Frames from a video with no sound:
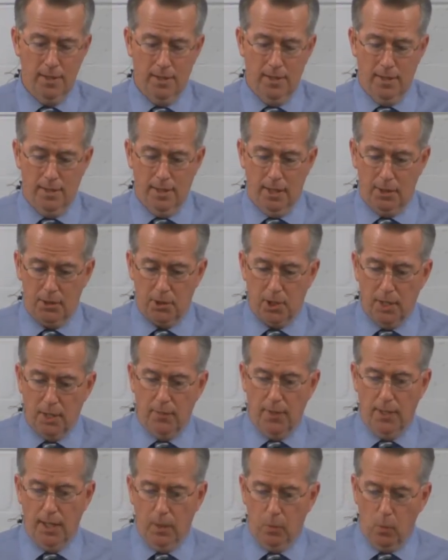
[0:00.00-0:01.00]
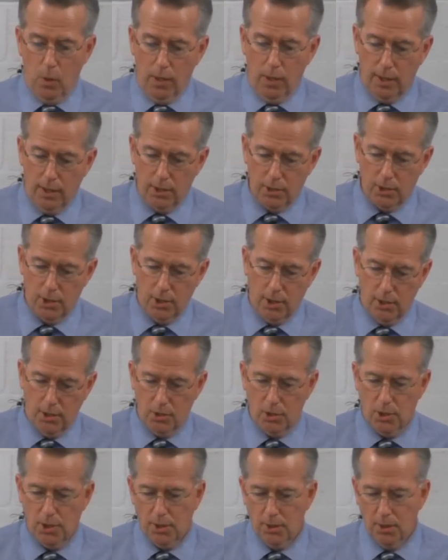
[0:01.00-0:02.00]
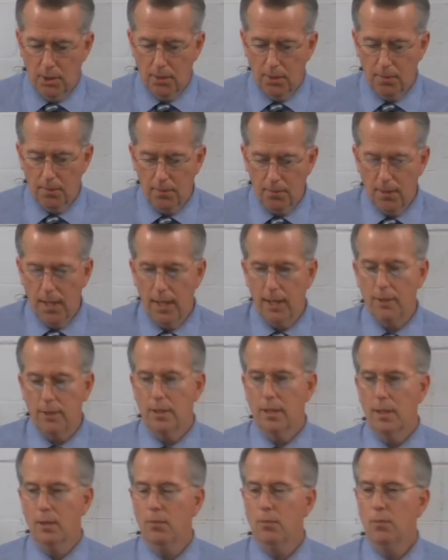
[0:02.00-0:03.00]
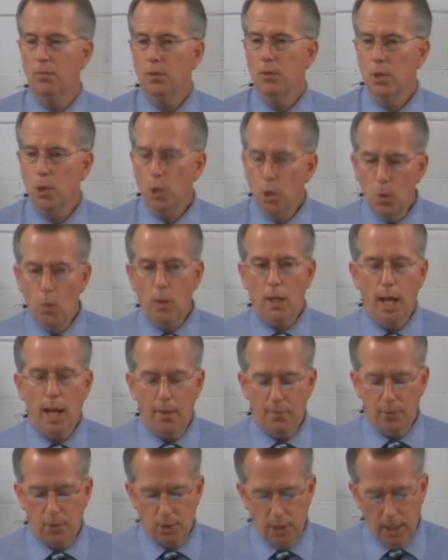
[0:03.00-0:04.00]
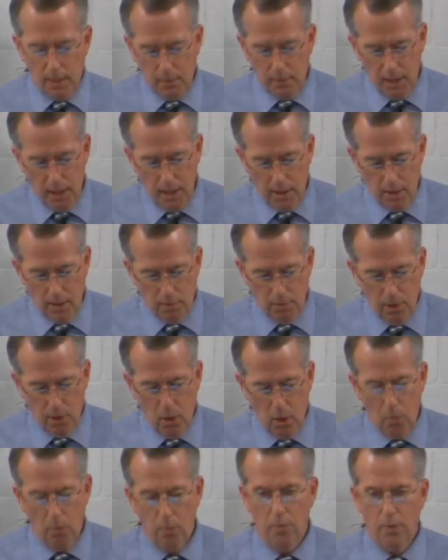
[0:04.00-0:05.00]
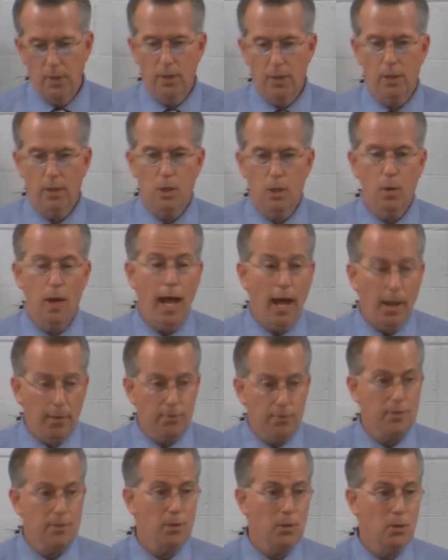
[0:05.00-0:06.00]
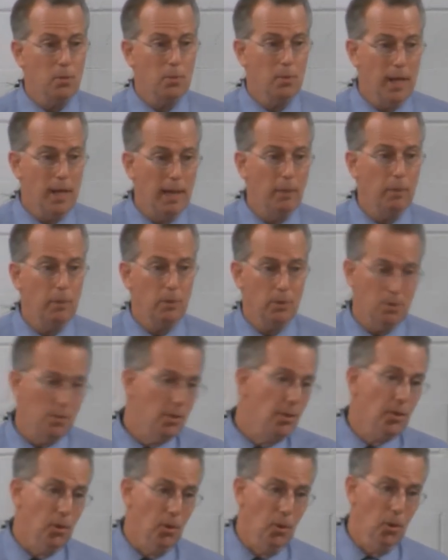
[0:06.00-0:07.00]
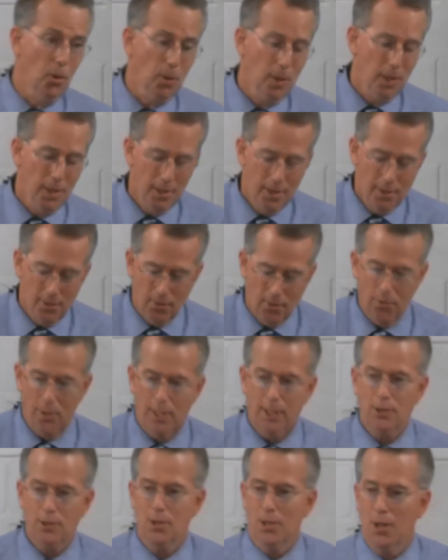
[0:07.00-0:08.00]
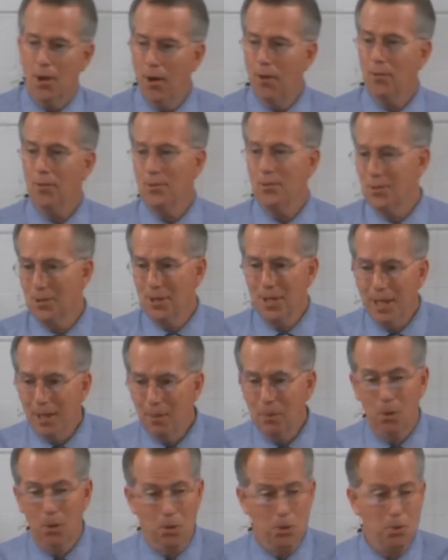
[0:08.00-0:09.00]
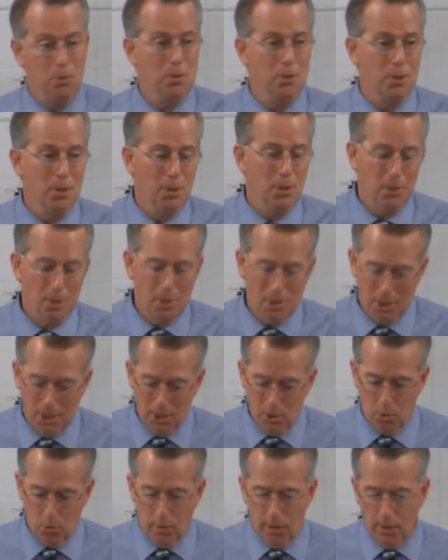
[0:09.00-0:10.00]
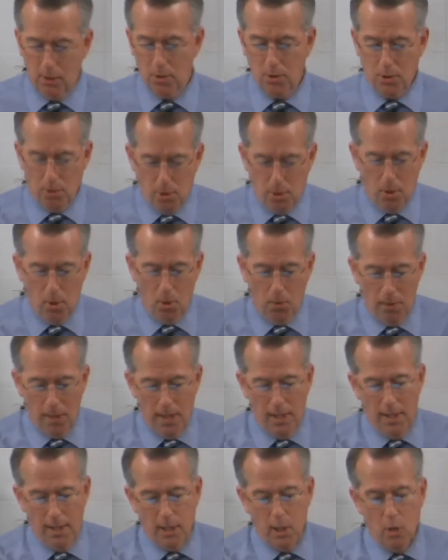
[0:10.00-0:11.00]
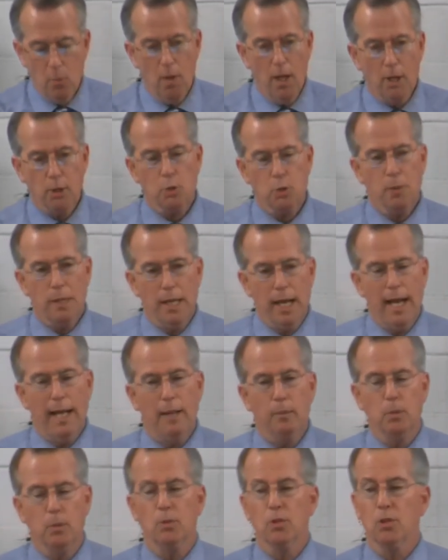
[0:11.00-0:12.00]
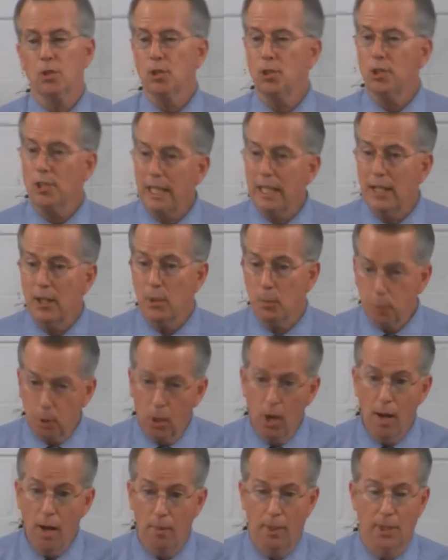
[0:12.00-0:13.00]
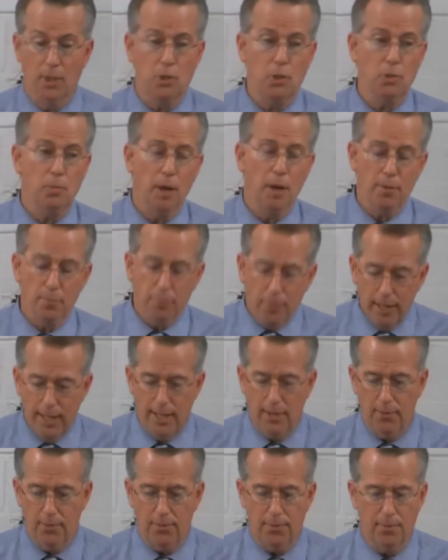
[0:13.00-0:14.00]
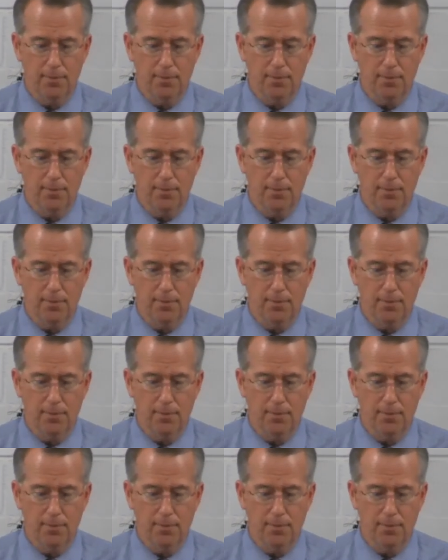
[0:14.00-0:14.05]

Now, this evening, I want us to consider that if you would have the same kind of hope, then you have to be able to do the things the author to the Hebrews was encouraging his readers to do. You must be able to see the promise by faith.